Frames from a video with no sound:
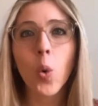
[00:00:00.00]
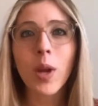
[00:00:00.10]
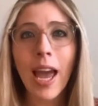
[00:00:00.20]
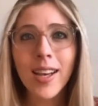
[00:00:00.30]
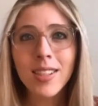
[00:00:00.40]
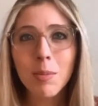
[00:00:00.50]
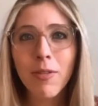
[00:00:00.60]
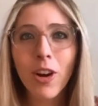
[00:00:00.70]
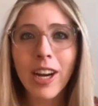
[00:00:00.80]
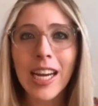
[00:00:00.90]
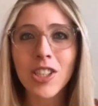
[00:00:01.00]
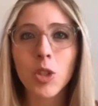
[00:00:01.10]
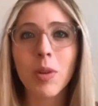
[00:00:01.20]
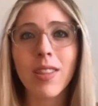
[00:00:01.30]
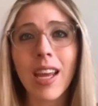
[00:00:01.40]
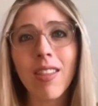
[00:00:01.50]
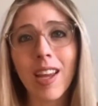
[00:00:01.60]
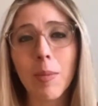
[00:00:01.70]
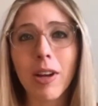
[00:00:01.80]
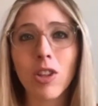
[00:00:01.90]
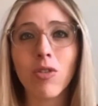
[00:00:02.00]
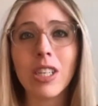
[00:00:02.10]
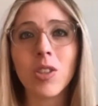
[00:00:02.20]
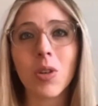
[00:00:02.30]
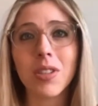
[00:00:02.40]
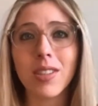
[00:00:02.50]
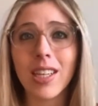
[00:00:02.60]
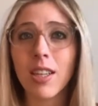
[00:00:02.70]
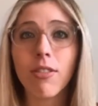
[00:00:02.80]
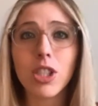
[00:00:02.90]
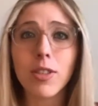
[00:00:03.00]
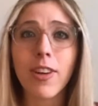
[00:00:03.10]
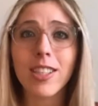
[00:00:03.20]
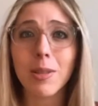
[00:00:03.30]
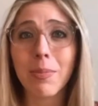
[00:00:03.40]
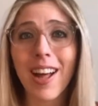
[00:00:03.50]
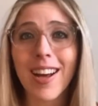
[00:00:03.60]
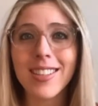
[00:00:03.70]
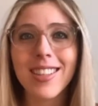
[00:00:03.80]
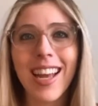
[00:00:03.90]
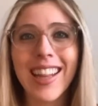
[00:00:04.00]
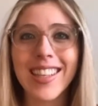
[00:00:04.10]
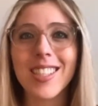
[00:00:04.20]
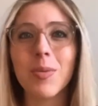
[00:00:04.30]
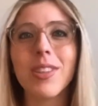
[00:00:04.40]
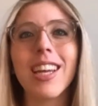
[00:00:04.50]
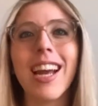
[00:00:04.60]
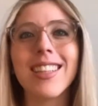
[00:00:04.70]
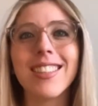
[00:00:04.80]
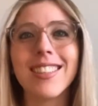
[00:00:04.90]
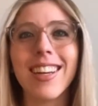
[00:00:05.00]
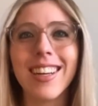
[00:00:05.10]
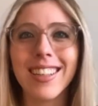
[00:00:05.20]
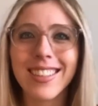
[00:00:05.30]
We asked some of our agents what they think about the resources that Diversified supplies, and this is what they had to say.